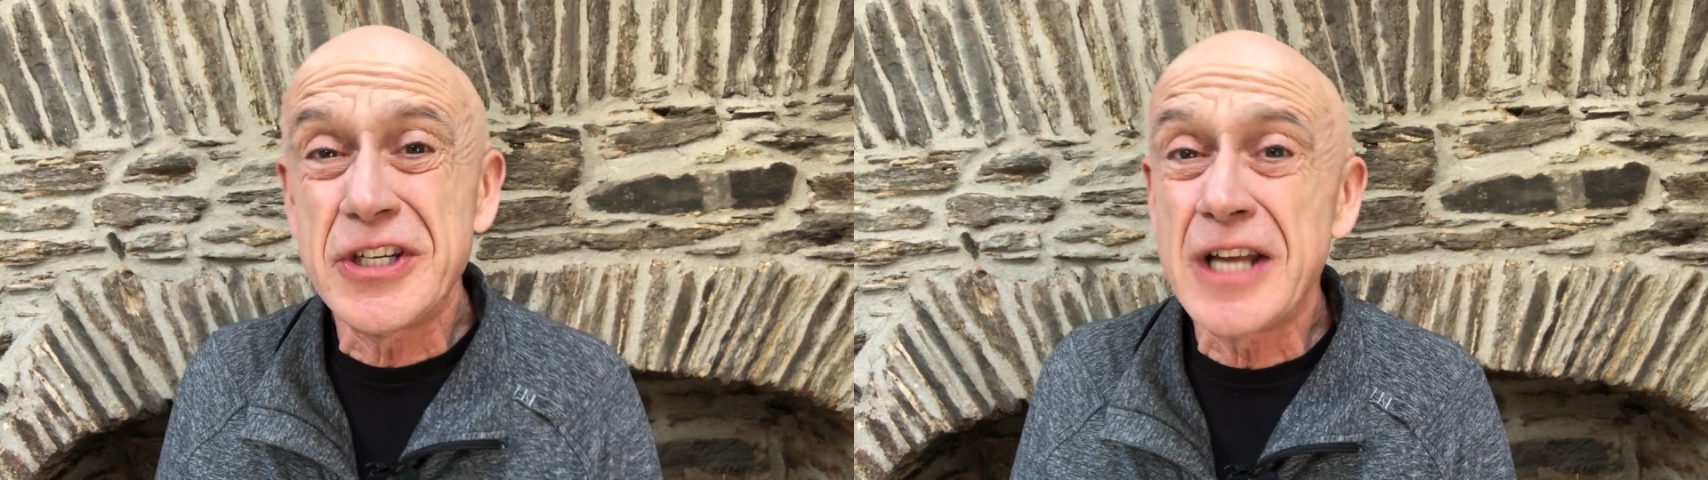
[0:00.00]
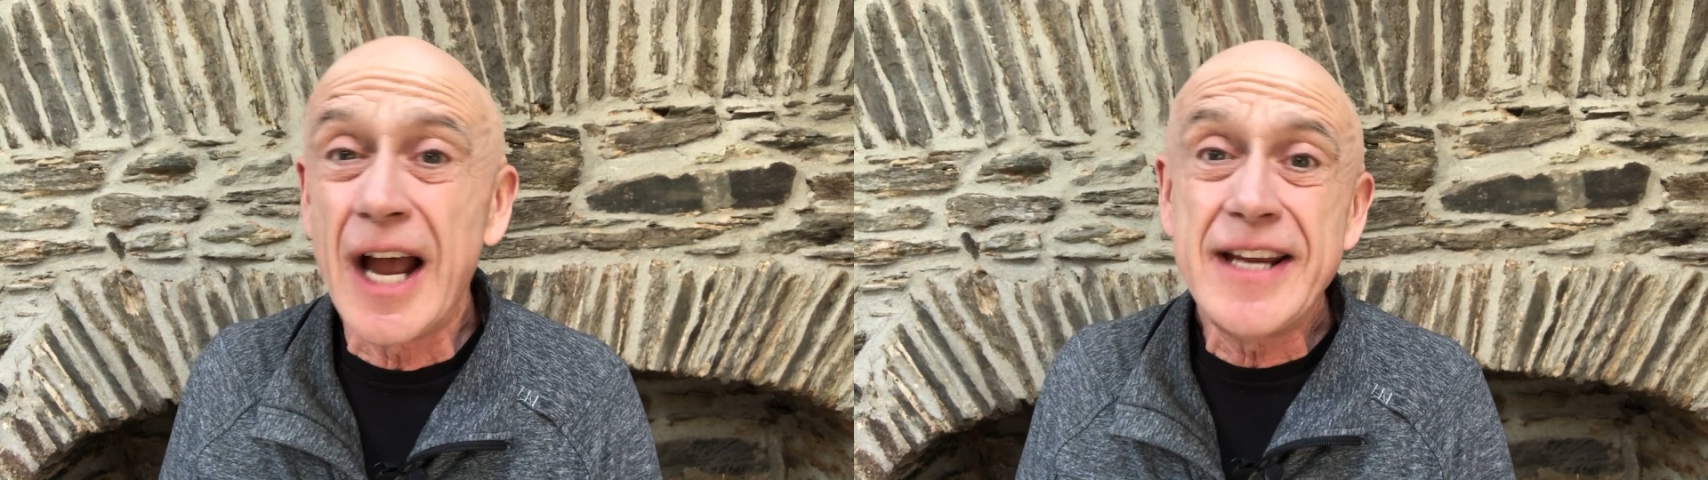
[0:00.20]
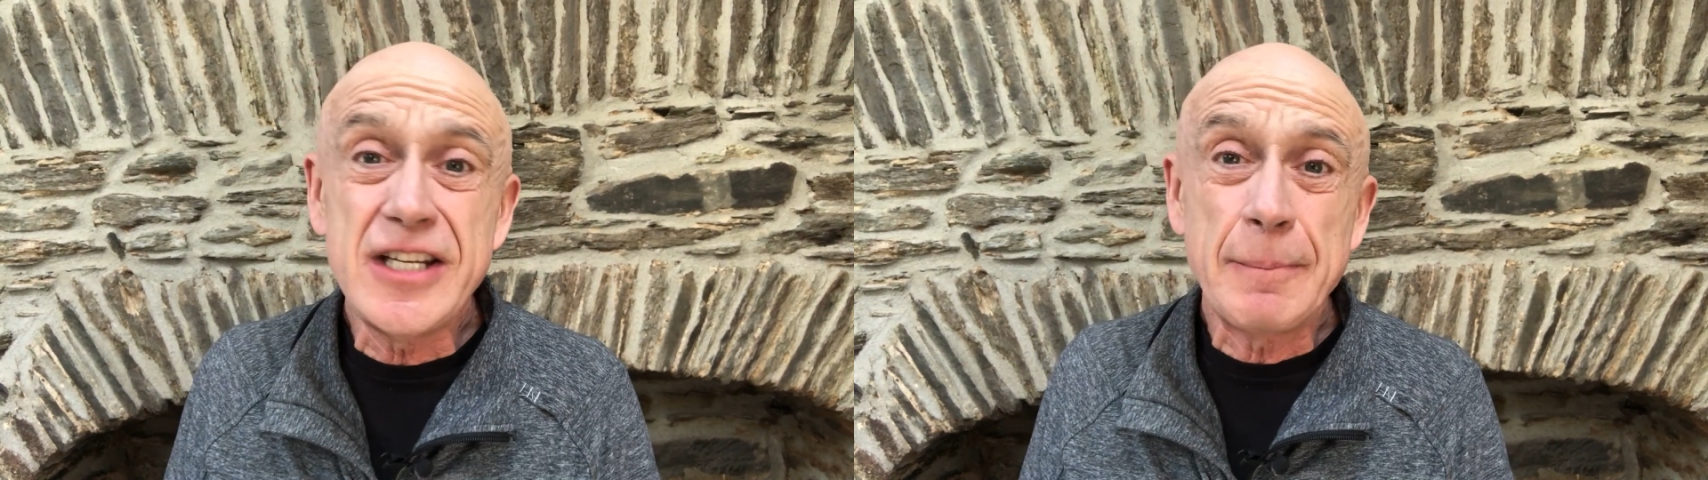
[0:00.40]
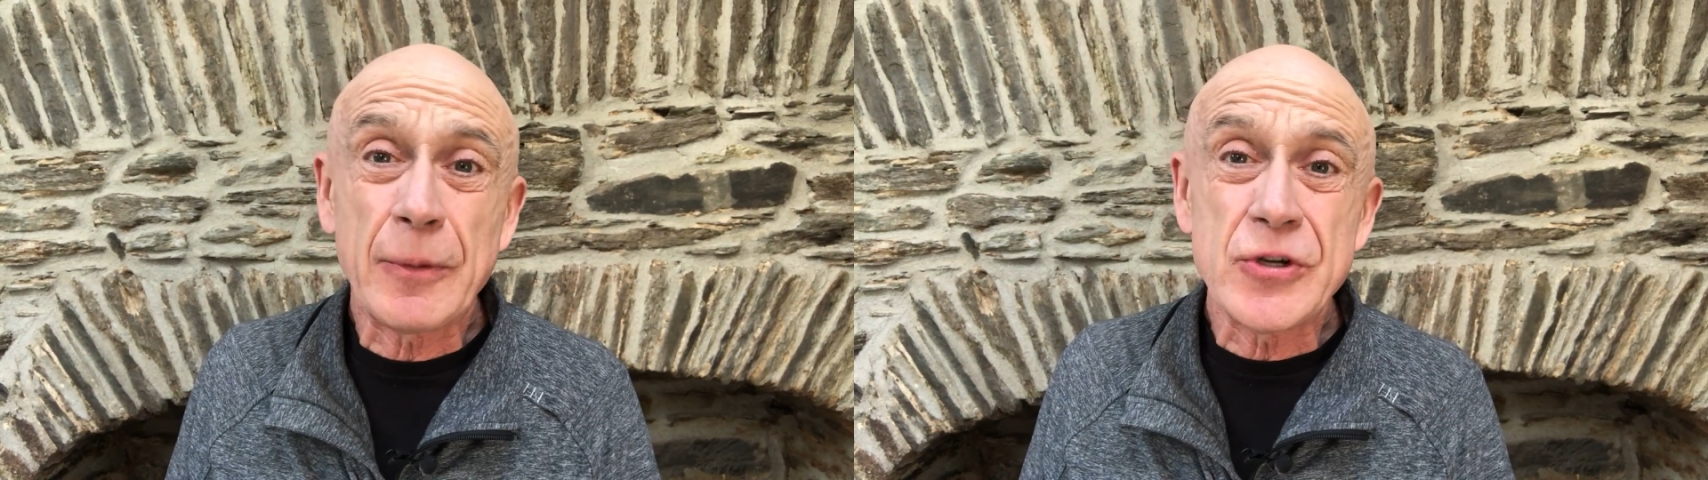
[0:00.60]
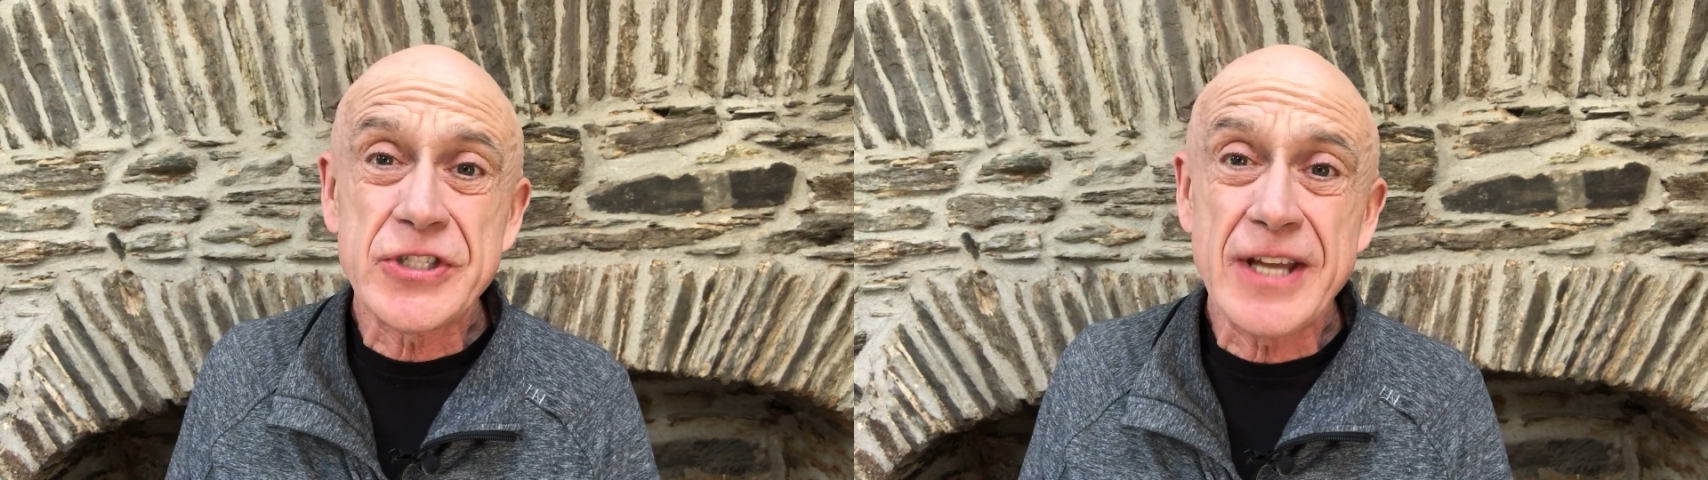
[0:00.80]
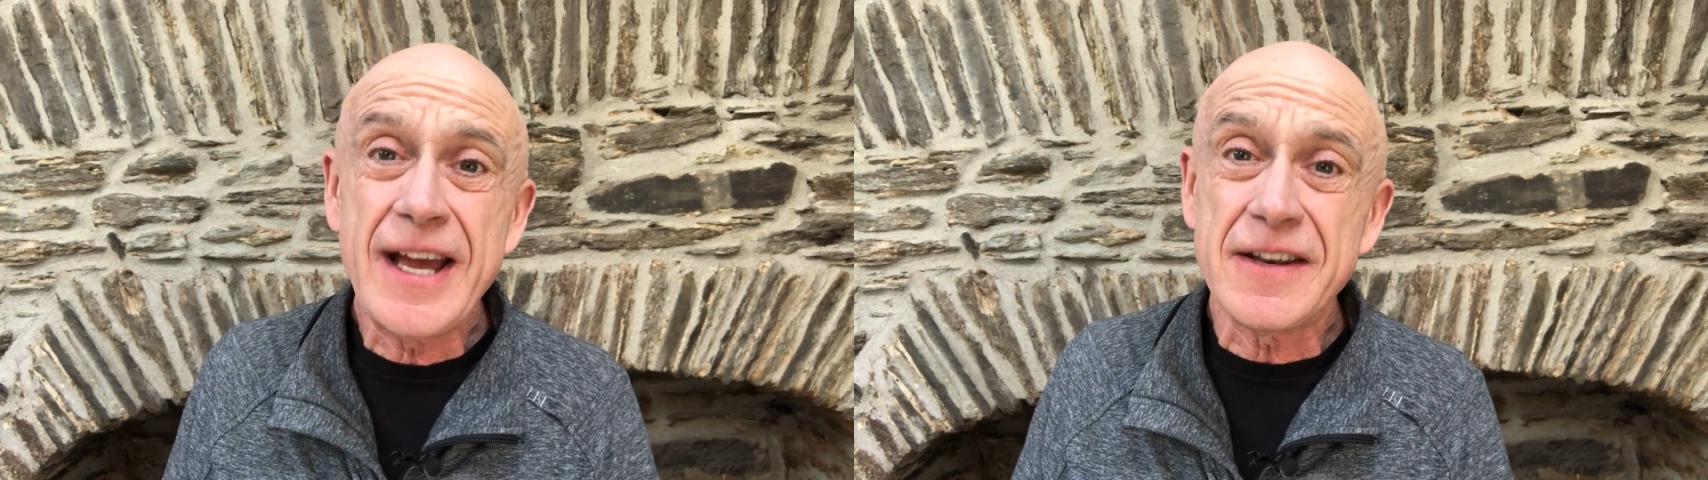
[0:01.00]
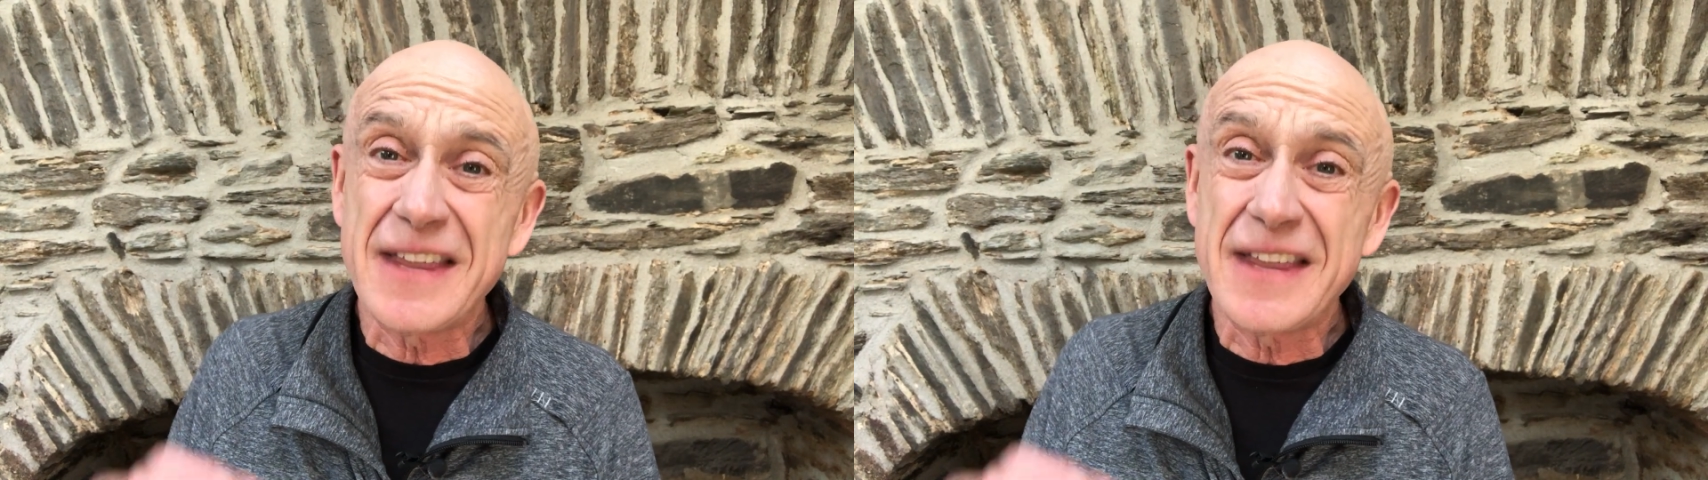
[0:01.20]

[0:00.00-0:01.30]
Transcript: to 90%,